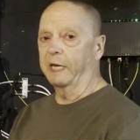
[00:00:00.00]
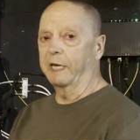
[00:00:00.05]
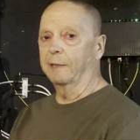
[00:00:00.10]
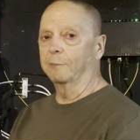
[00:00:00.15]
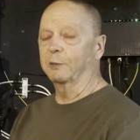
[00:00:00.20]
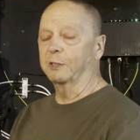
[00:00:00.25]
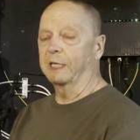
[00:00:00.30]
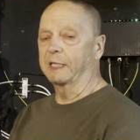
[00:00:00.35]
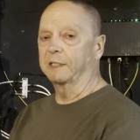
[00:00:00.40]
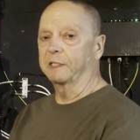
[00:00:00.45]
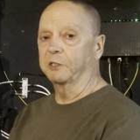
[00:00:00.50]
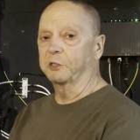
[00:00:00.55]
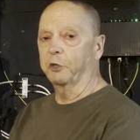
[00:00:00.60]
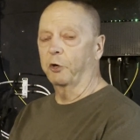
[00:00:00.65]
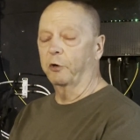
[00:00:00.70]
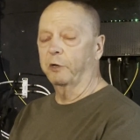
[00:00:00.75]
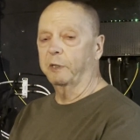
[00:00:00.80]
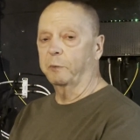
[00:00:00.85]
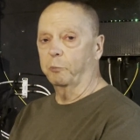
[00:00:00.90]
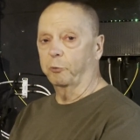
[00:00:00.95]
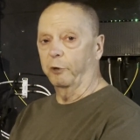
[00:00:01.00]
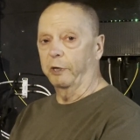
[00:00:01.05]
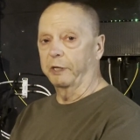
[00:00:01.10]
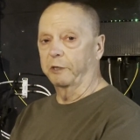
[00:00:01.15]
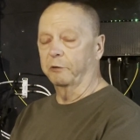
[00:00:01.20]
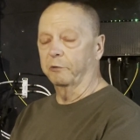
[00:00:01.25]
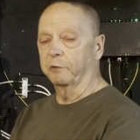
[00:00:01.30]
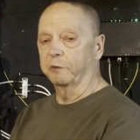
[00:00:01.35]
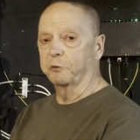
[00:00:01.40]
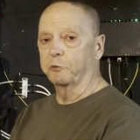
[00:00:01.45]
amps that the circuit
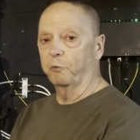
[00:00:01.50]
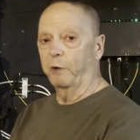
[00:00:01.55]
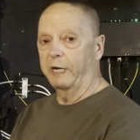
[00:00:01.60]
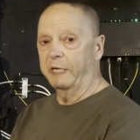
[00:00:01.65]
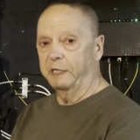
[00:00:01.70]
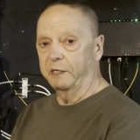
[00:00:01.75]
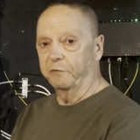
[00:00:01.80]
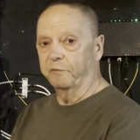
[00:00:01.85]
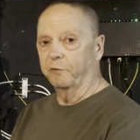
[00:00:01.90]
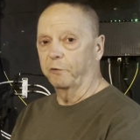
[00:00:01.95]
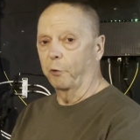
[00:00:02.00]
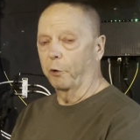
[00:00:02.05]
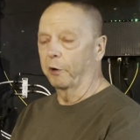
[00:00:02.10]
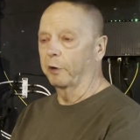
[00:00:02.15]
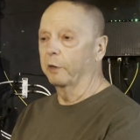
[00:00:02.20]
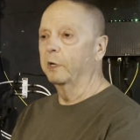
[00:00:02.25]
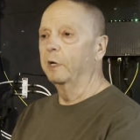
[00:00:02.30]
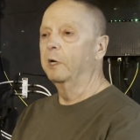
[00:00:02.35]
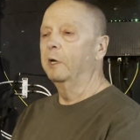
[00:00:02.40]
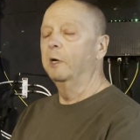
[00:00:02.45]
breaker is rated for,